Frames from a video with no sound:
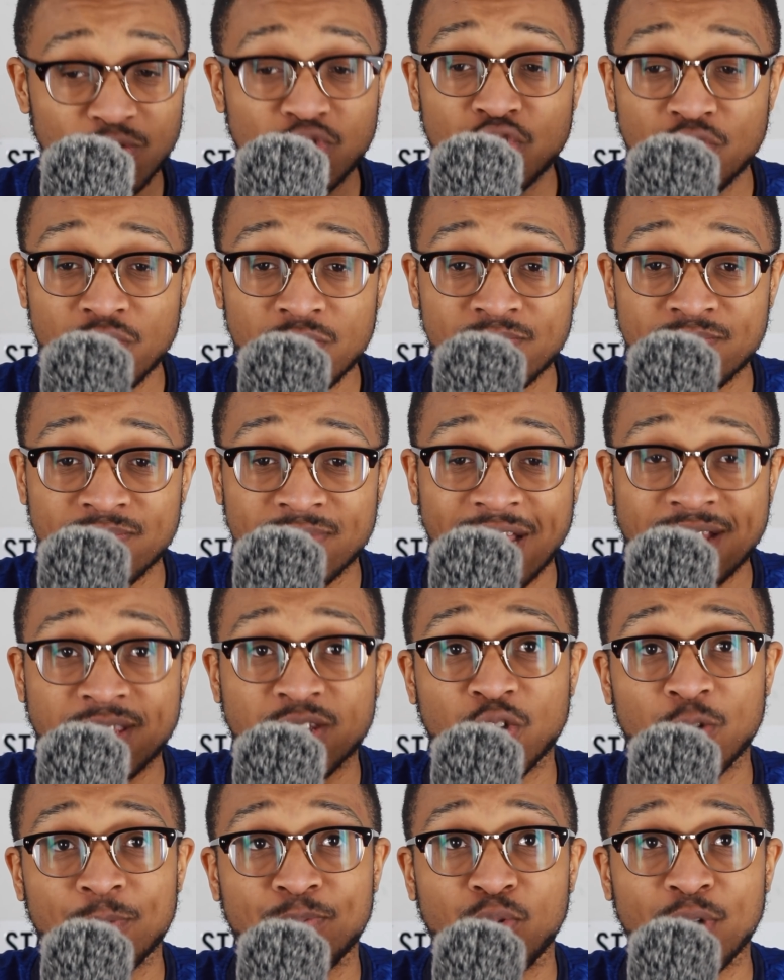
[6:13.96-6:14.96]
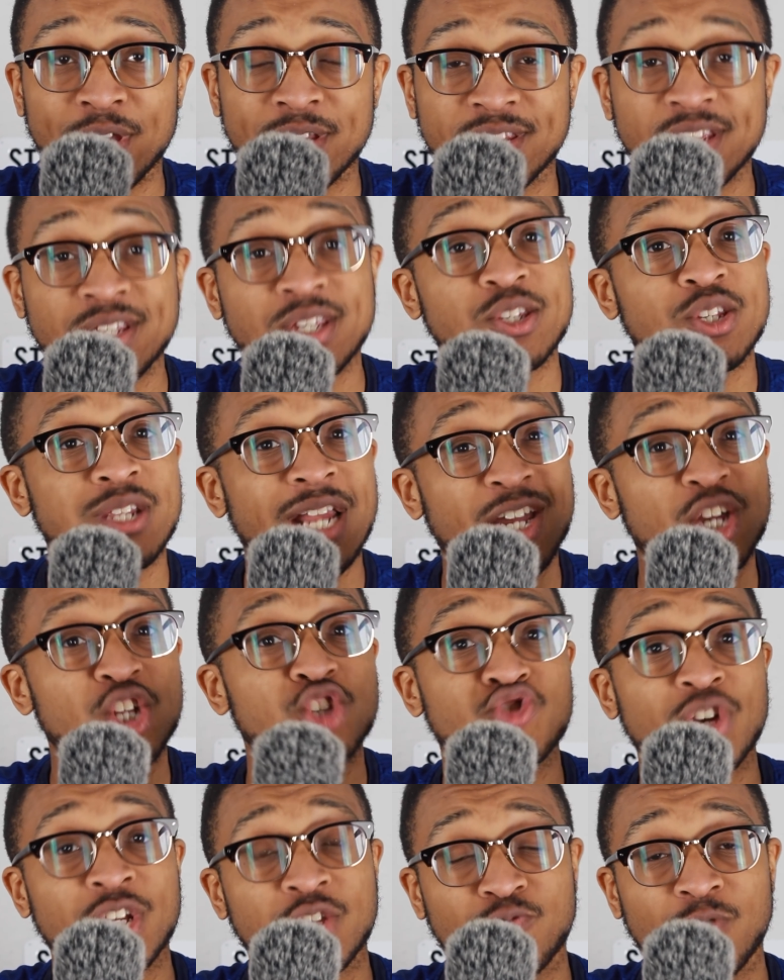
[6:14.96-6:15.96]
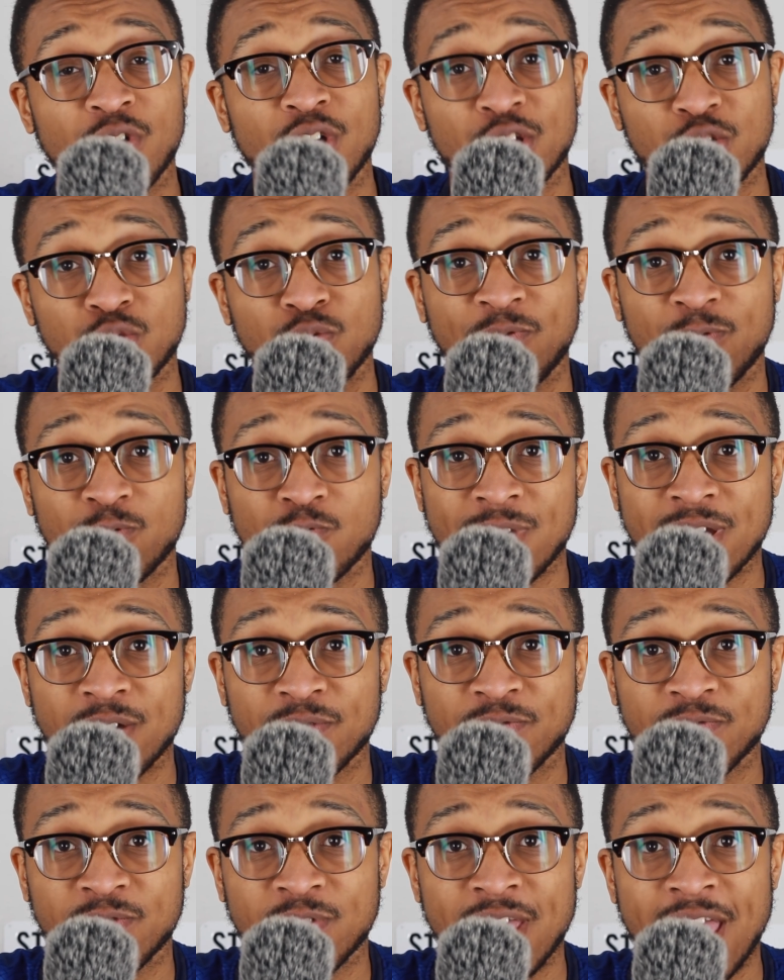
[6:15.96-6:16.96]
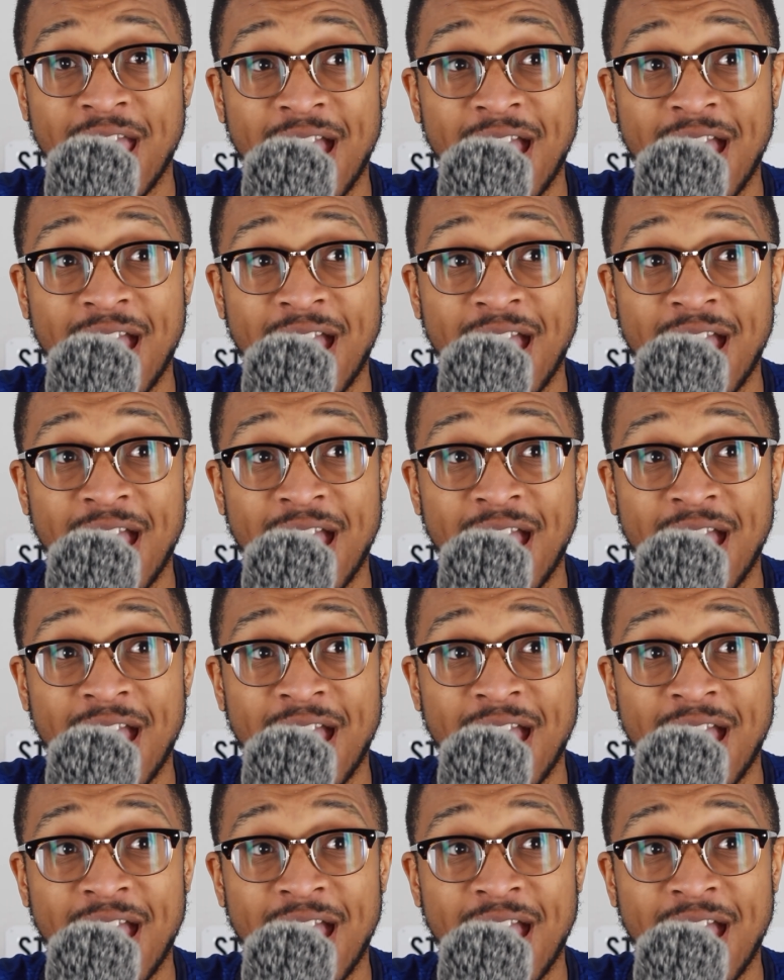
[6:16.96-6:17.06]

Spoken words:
True. That's a good point. This is like a dress rehearsal for Ralph.